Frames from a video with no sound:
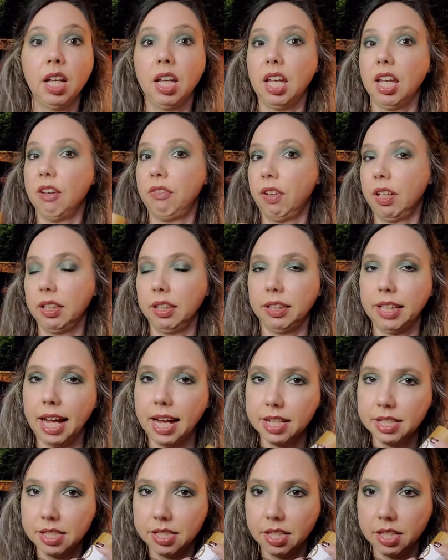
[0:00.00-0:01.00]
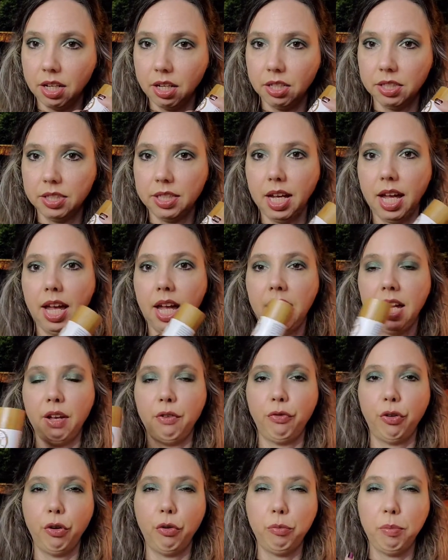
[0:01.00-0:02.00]
if it lasted all day,
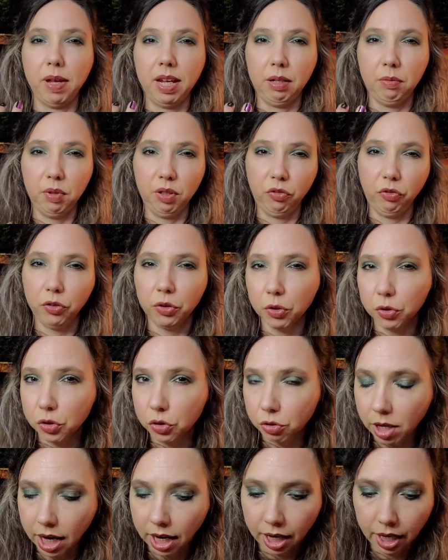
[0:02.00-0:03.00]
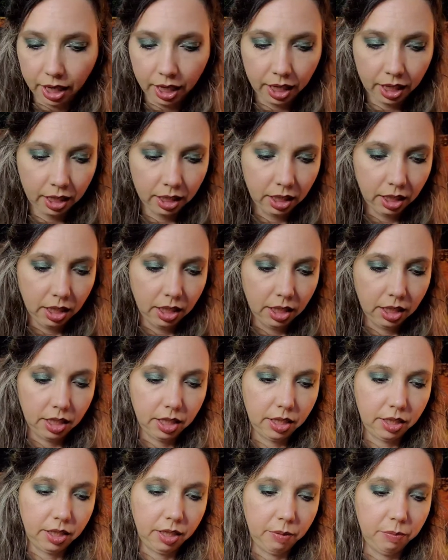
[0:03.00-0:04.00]
if it made me feel dry,
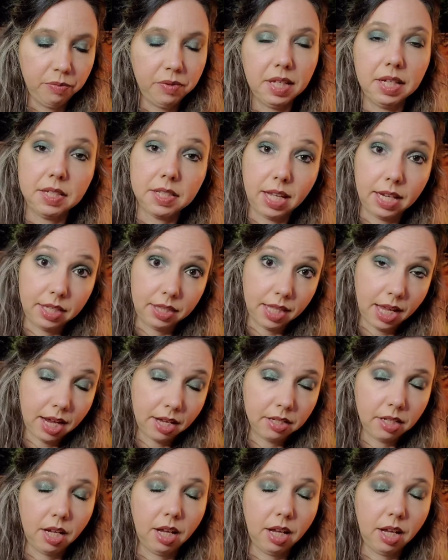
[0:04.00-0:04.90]
um, things like that.